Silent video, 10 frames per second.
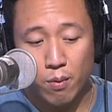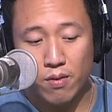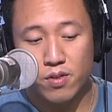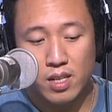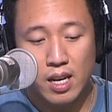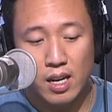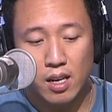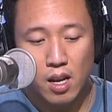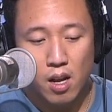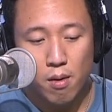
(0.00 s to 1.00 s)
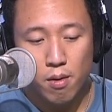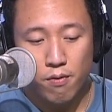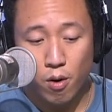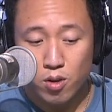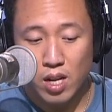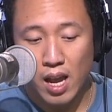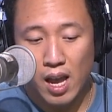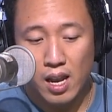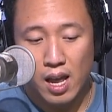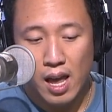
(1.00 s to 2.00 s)
And we've seen
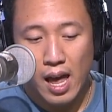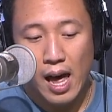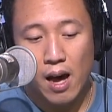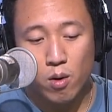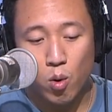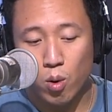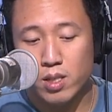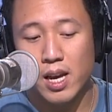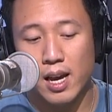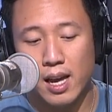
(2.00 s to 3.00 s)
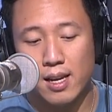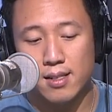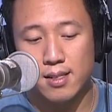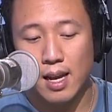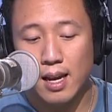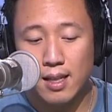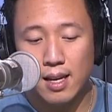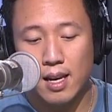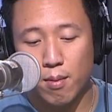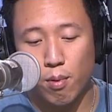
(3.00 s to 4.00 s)
firsthand how Cortex has
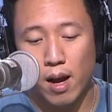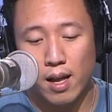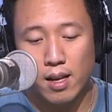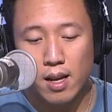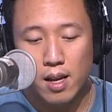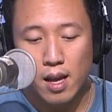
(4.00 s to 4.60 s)
taken the Yeti brand